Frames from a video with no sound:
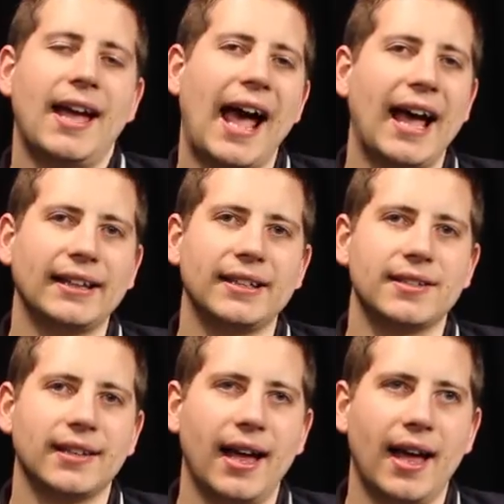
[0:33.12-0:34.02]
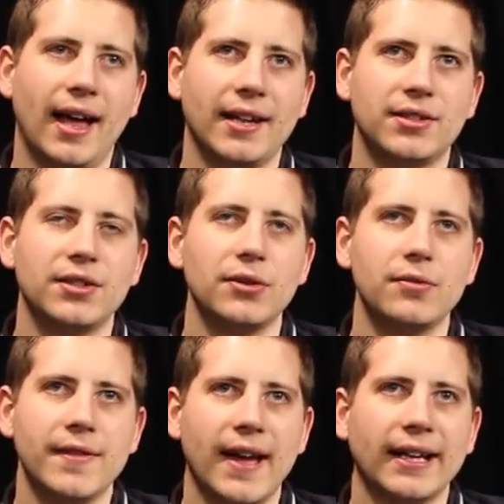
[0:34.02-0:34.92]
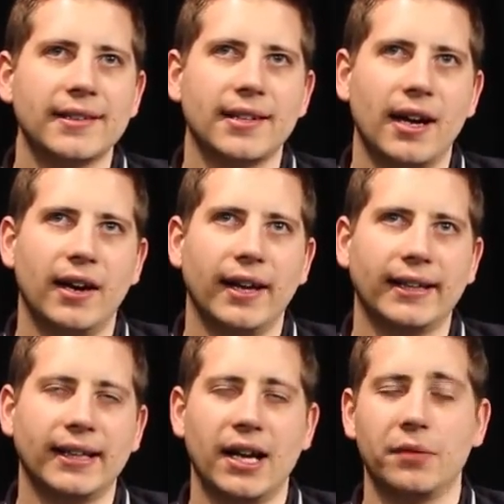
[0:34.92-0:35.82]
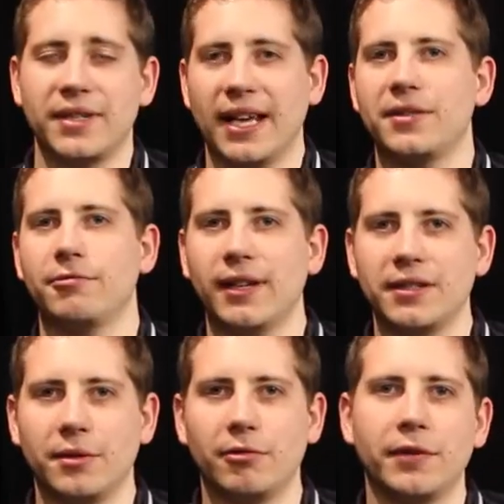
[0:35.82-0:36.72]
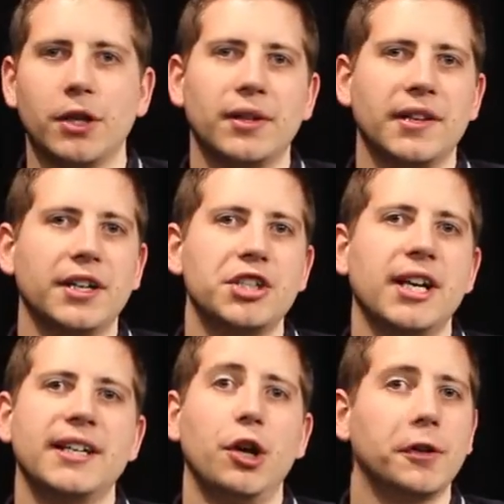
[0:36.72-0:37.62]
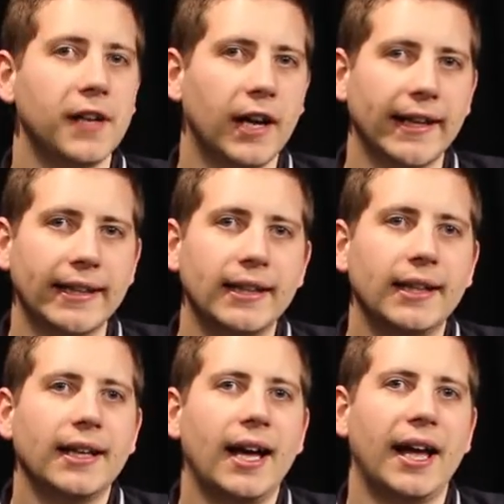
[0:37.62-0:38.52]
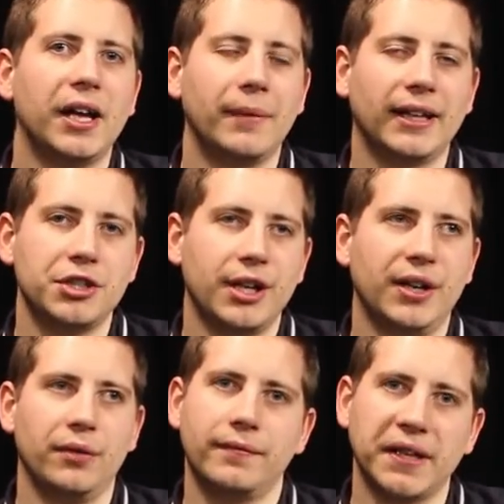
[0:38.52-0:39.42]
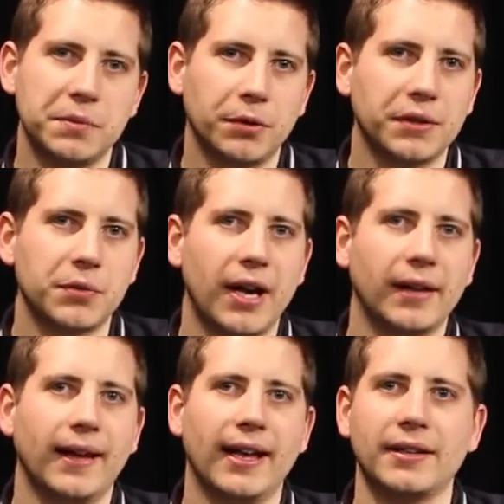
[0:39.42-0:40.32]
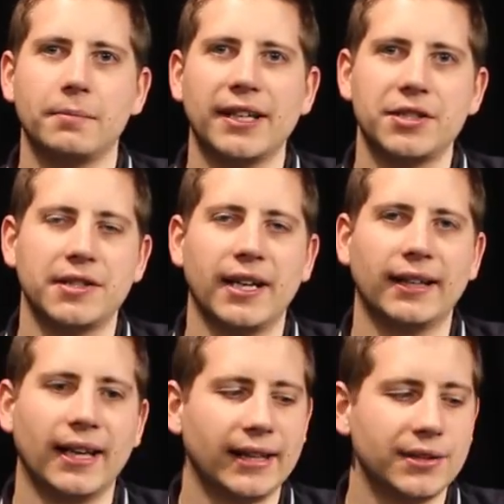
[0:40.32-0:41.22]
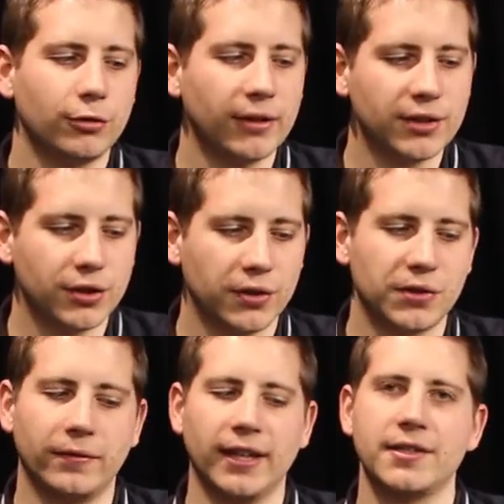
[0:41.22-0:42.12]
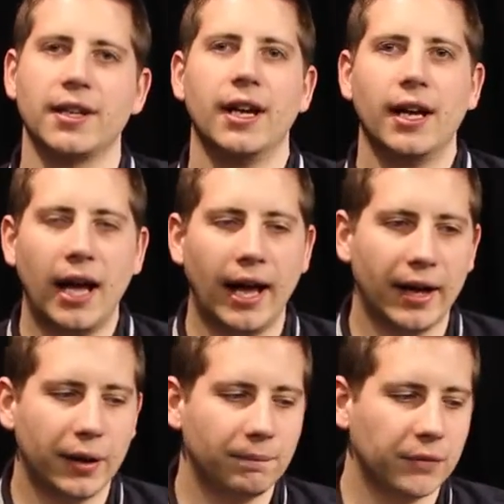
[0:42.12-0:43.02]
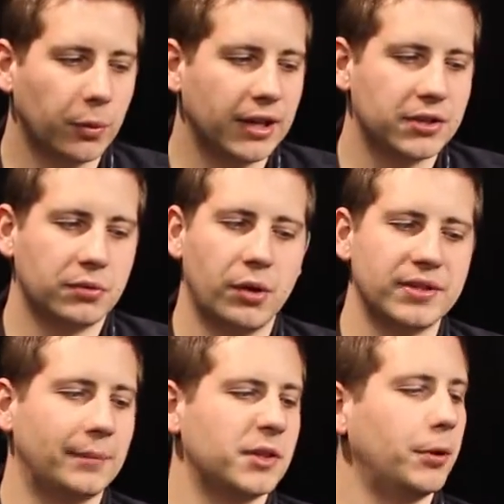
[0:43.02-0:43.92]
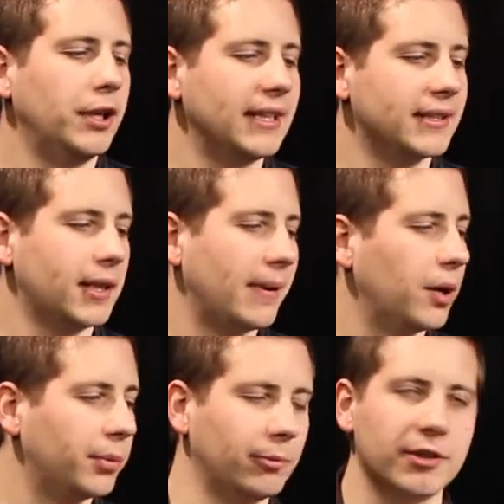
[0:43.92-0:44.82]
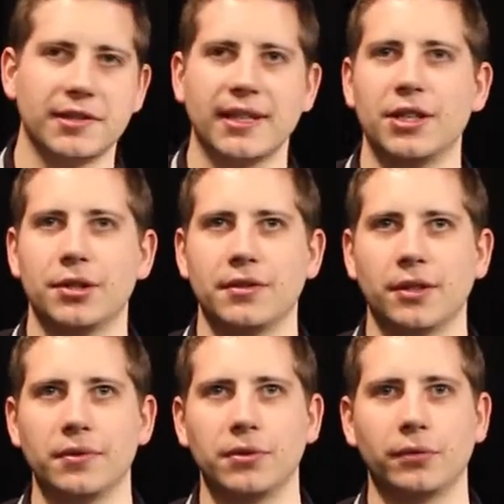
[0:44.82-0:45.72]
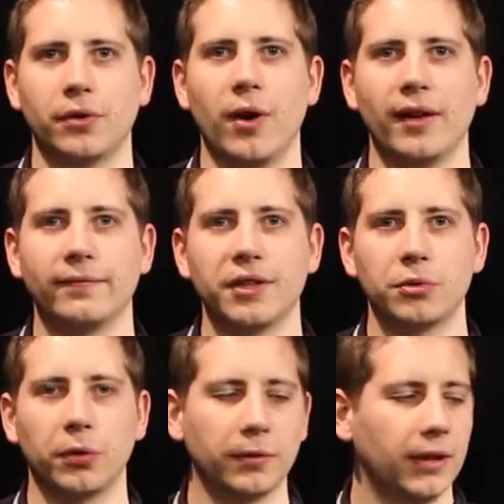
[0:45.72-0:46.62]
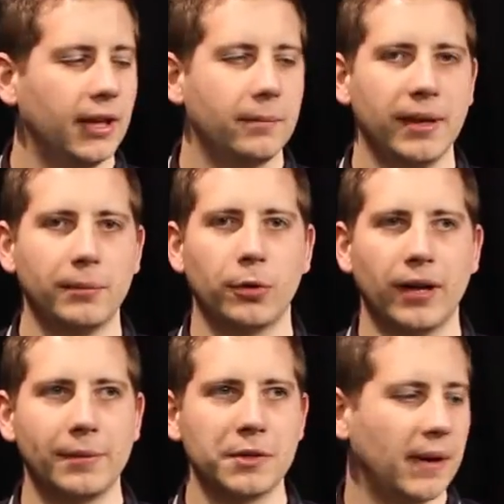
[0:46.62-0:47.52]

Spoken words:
to do that I obviously had to write up the review, and then I shared it online, and I shared it on Facebook as well, and managed to take a screenshot of it, which I was able to put into the PowerPoint presentation, so it was sort of quite visual, a bit more image